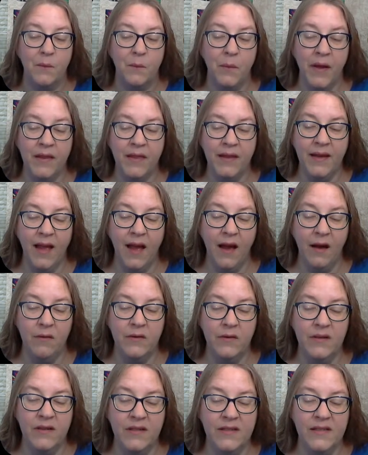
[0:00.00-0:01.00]
by the
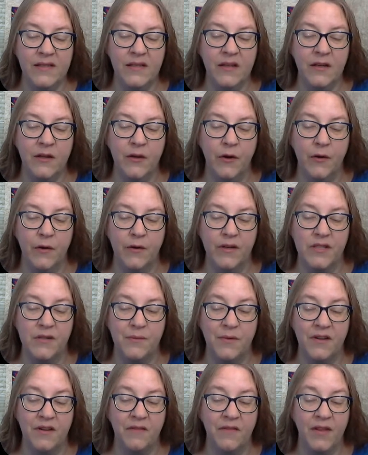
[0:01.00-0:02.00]
countenance and
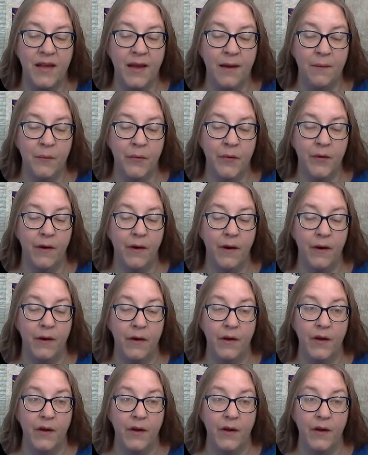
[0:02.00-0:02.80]
encouragement of the emperor,